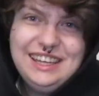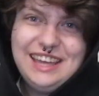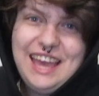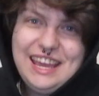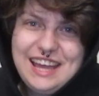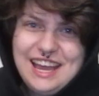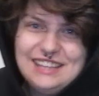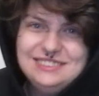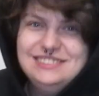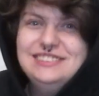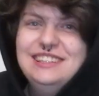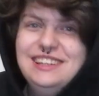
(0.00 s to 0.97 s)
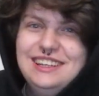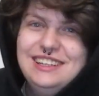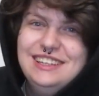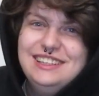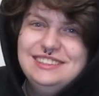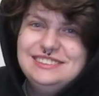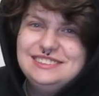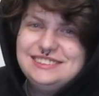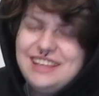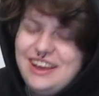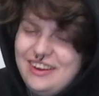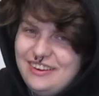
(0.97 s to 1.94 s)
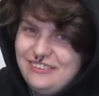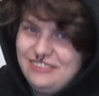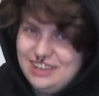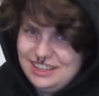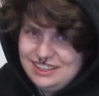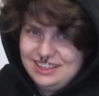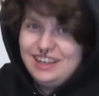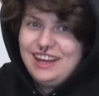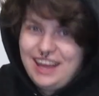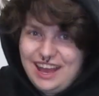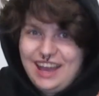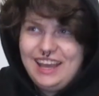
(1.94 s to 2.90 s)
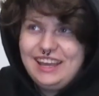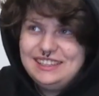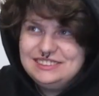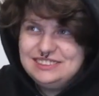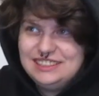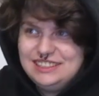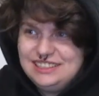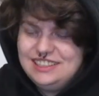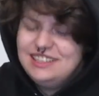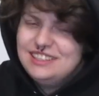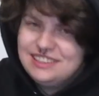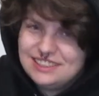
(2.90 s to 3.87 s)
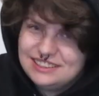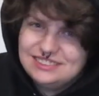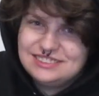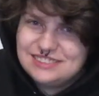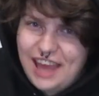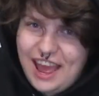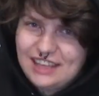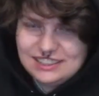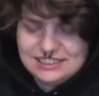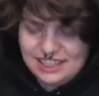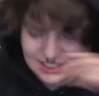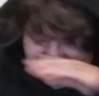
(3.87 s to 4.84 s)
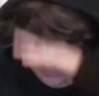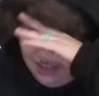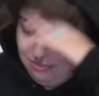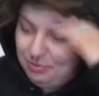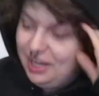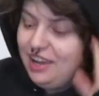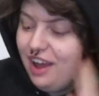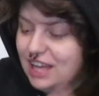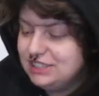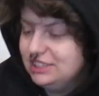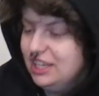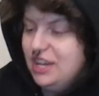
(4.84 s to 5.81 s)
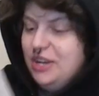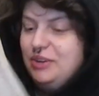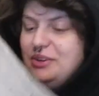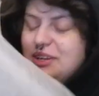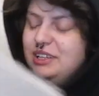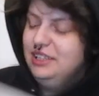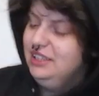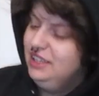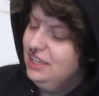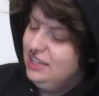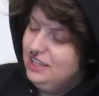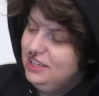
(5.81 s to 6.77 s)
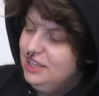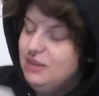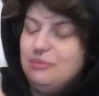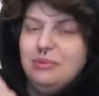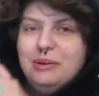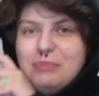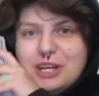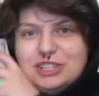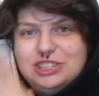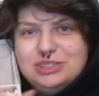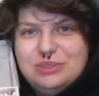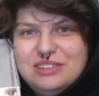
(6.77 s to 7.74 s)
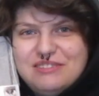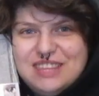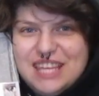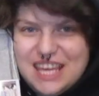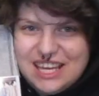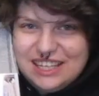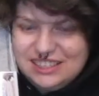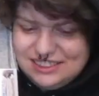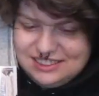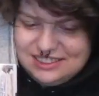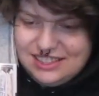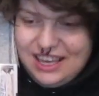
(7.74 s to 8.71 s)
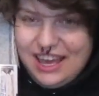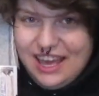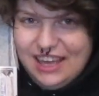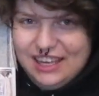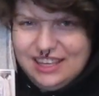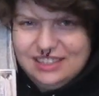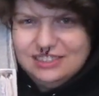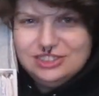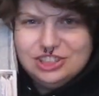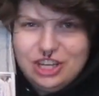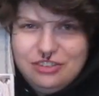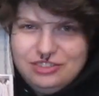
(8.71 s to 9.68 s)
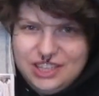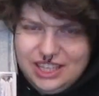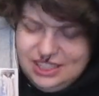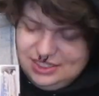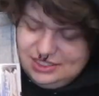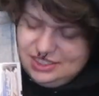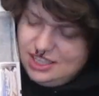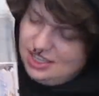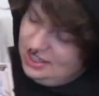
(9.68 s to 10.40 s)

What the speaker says: Hey guys, so I did get snacks and stuff, but I also purchased one of these hanging shelf things.